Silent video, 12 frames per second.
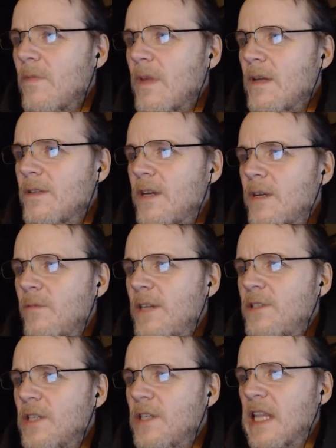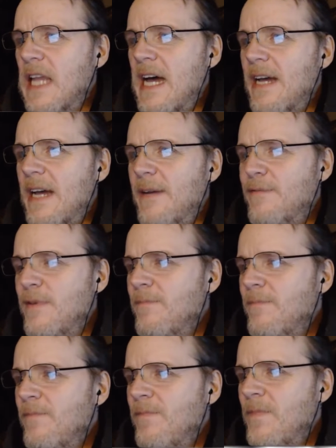So you can watch it live
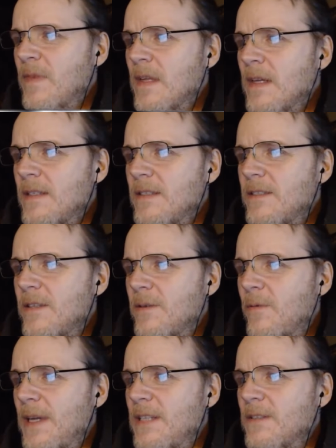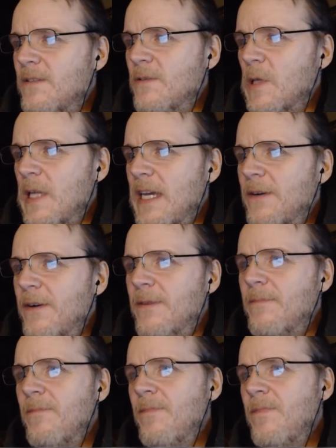instead of waiting until later.